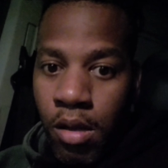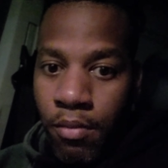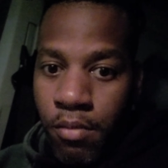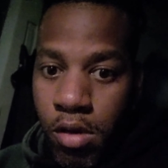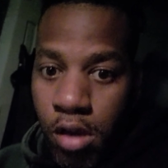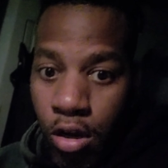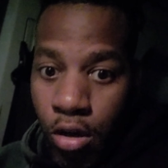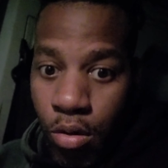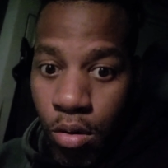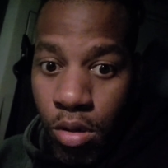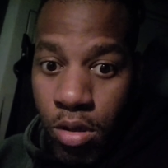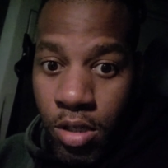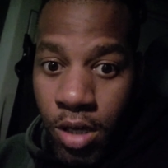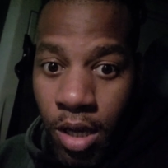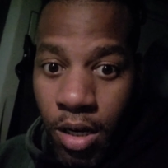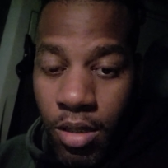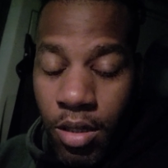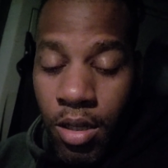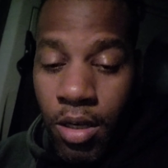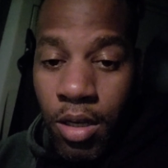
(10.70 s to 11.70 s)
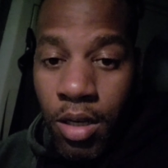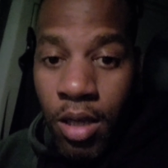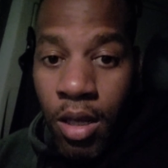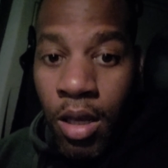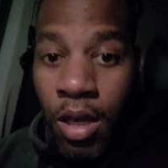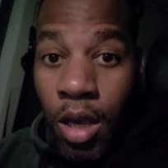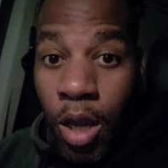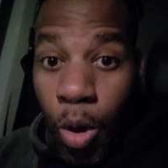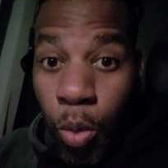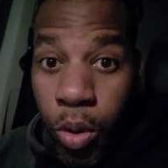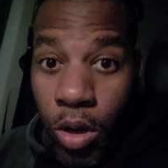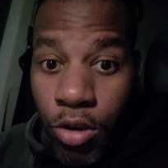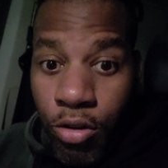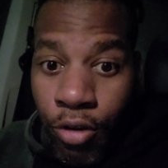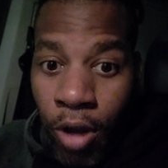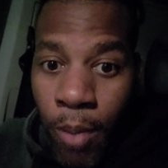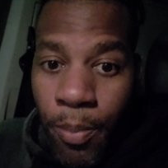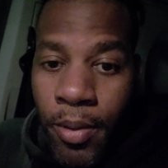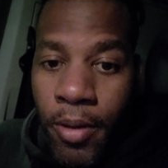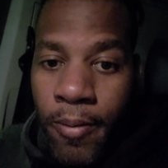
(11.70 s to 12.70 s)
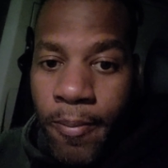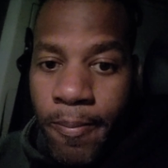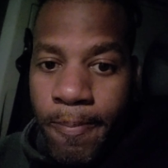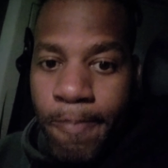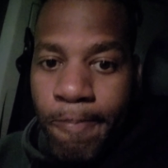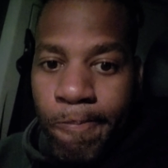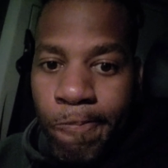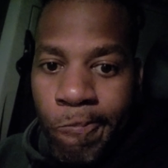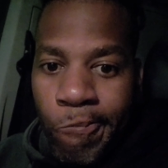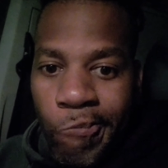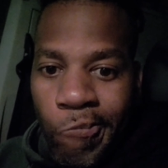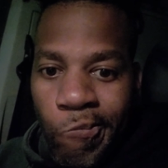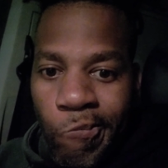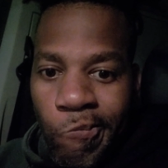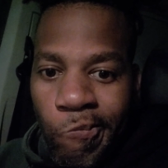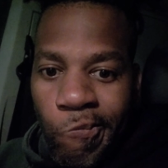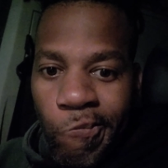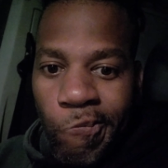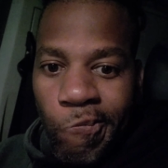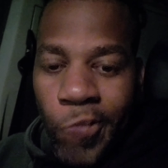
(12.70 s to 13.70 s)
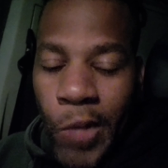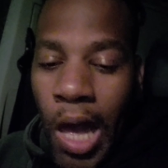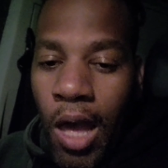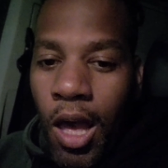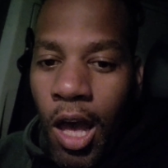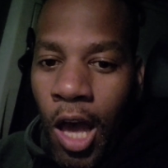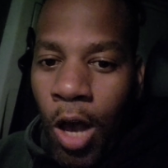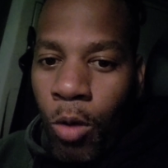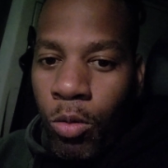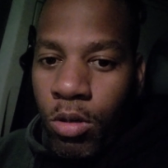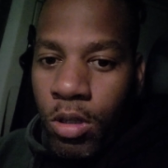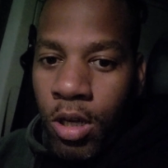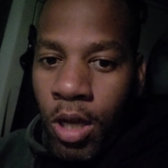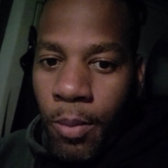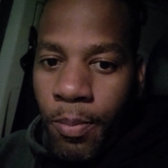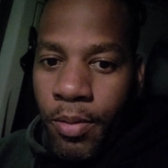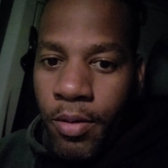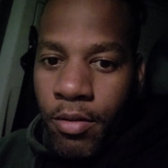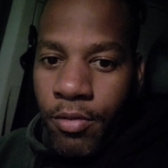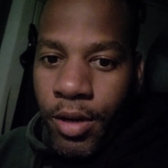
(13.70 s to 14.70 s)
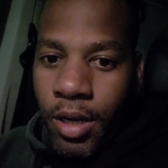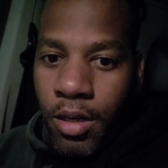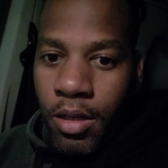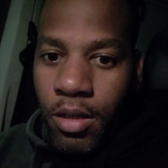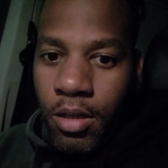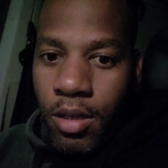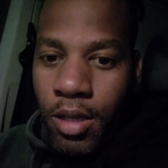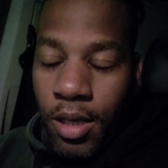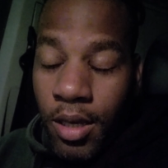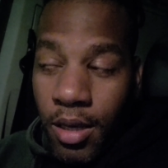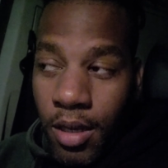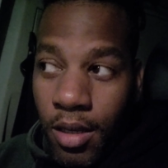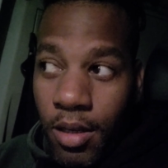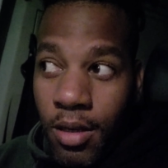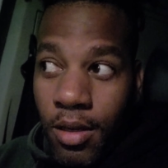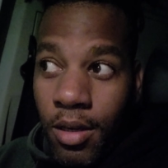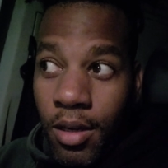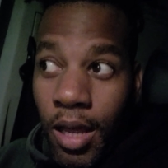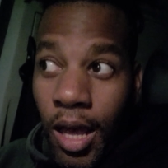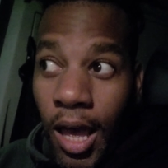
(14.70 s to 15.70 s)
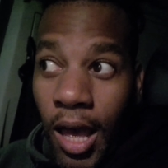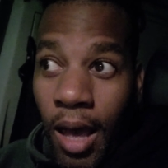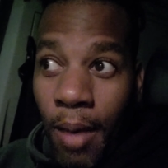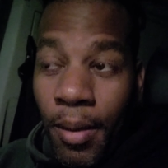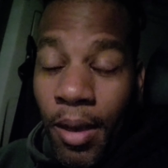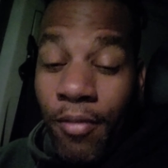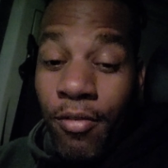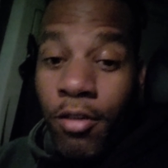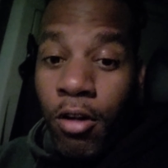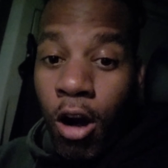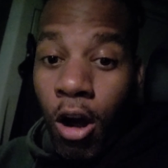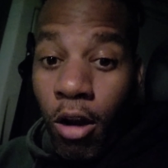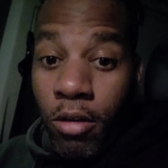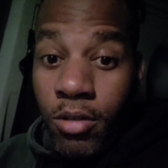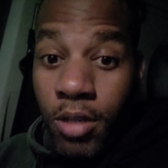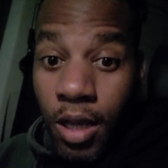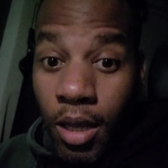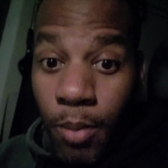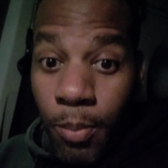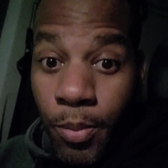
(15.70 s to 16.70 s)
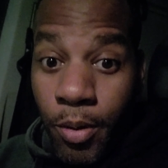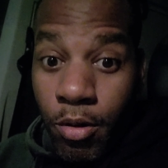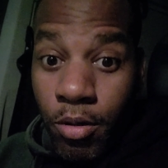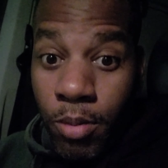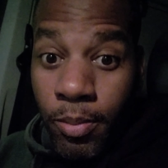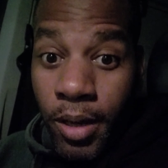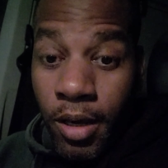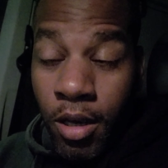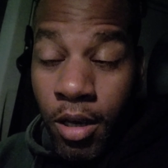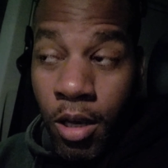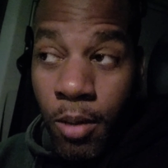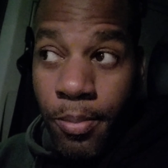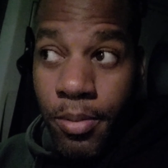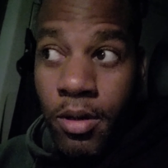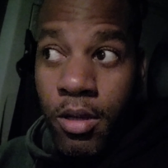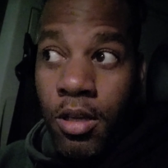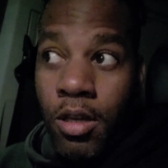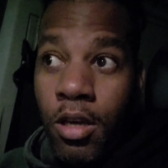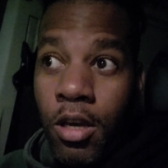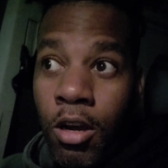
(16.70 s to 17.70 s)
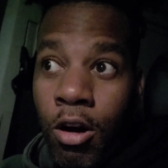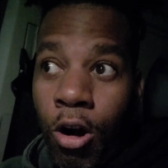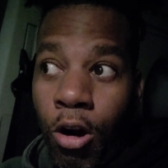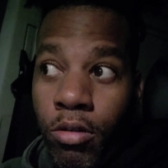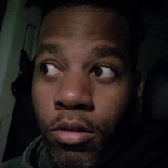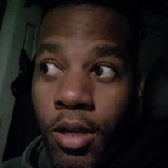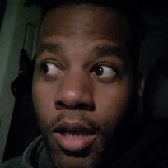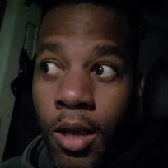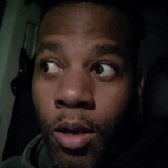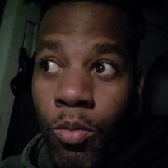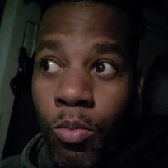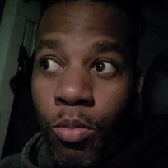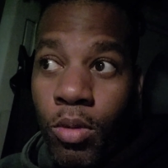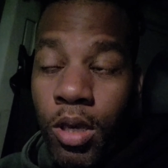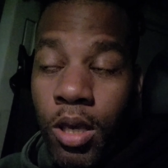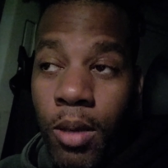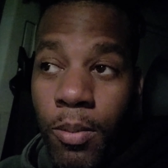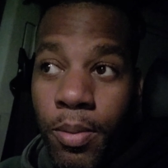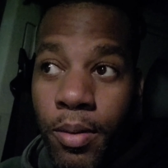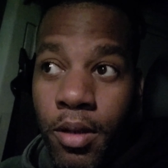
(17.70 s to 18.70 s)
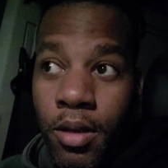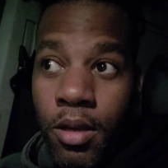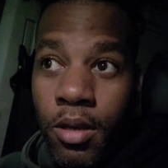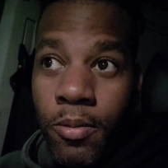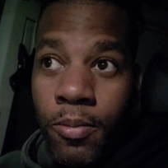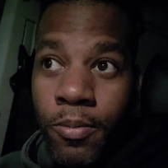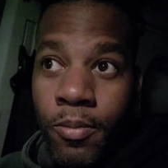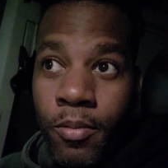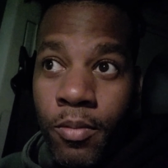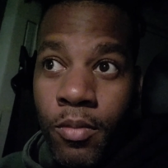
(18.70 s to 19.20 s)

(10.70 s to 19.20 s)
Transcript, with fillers: seven circles, Jonathan. Quick drop in. I own a company, right? And I'm having a hard time building my company, a hard time keeping